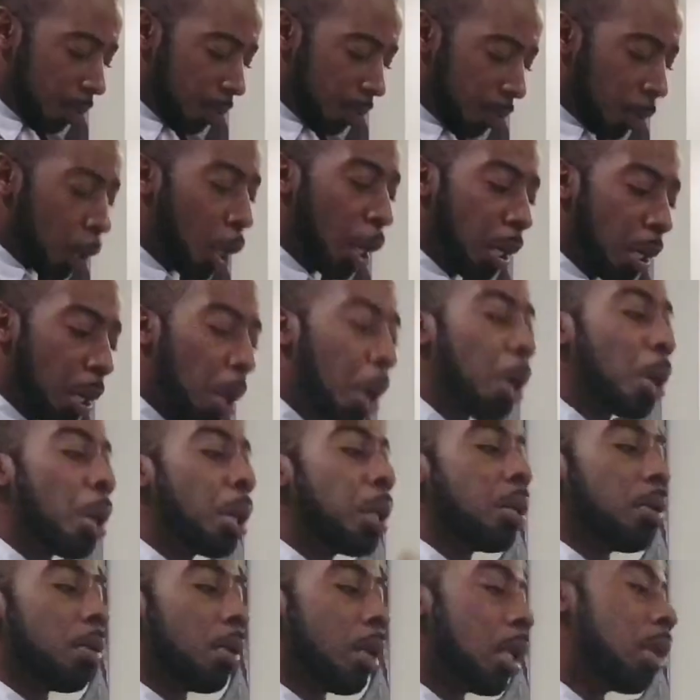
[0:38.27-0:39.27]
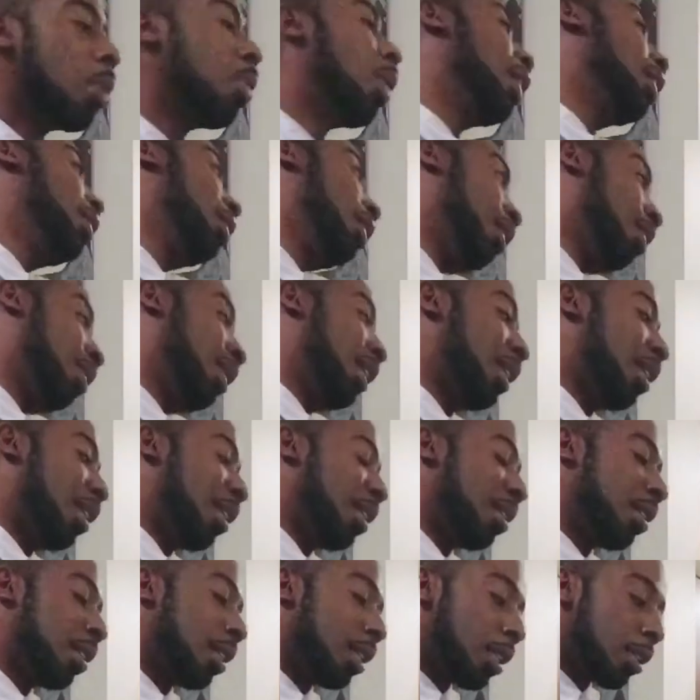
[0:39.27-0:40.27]
Okay, you're right. Right
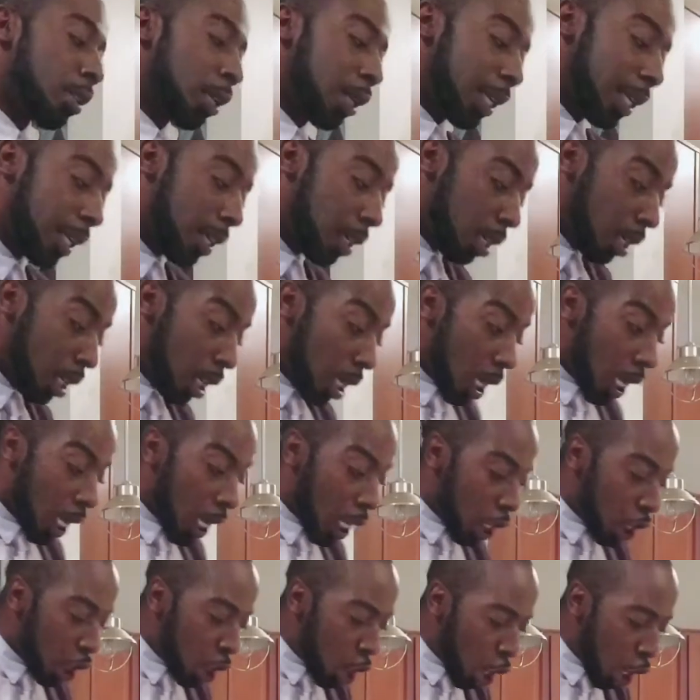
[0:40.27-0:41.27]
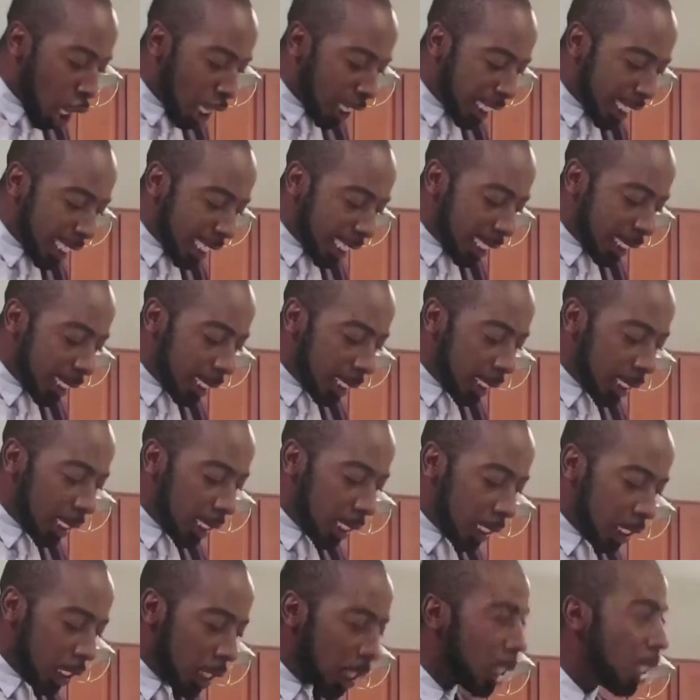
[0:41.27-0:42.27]
here, here's one. Claudine,
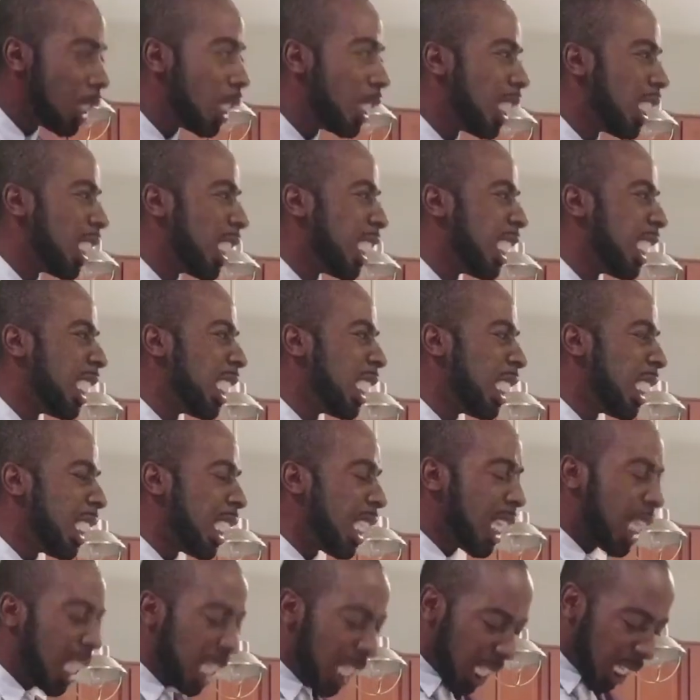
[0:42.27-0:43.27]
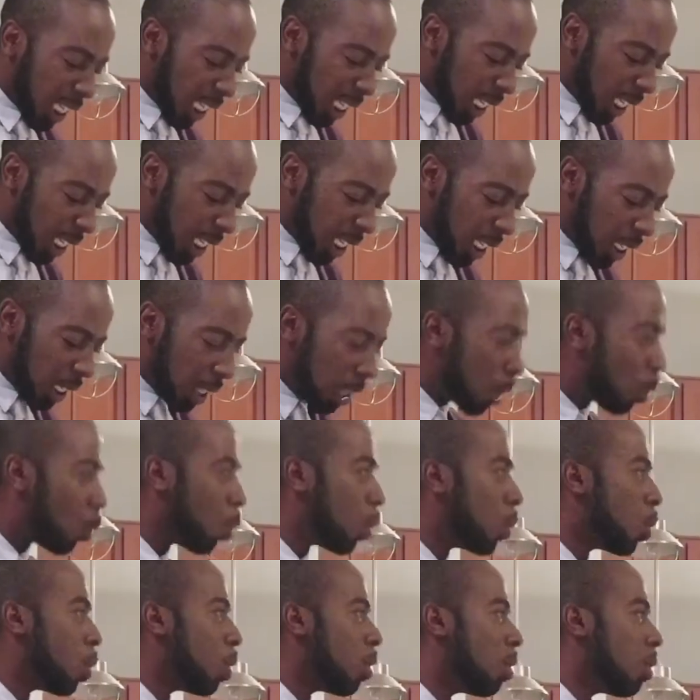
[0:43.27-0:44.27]
GTD.
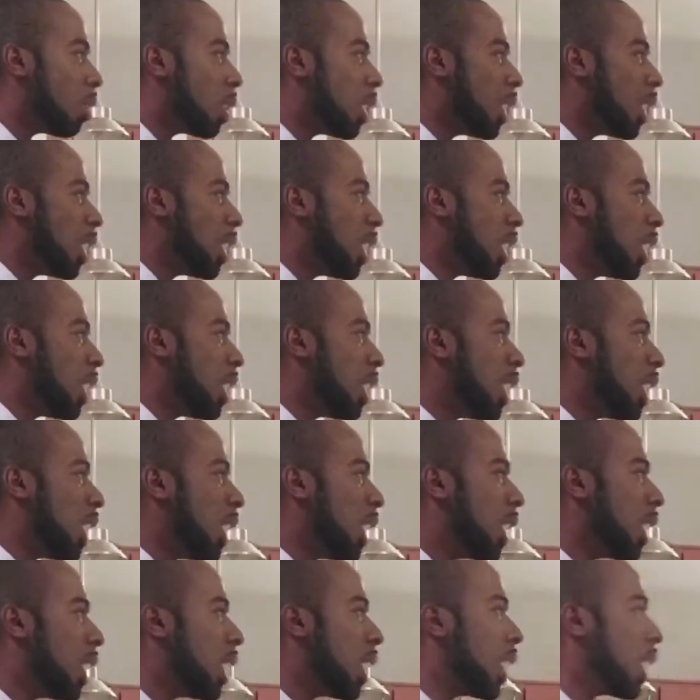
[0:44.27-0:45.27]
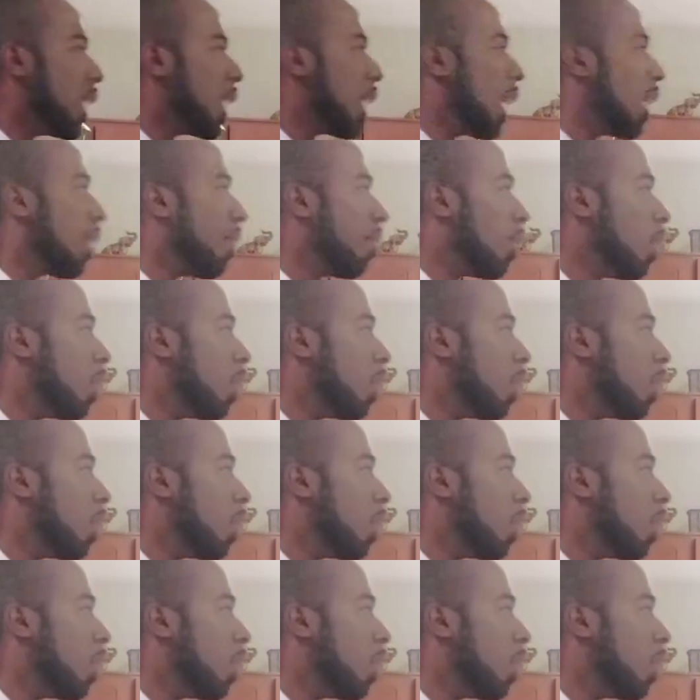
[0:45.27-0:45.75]
What does GTD stand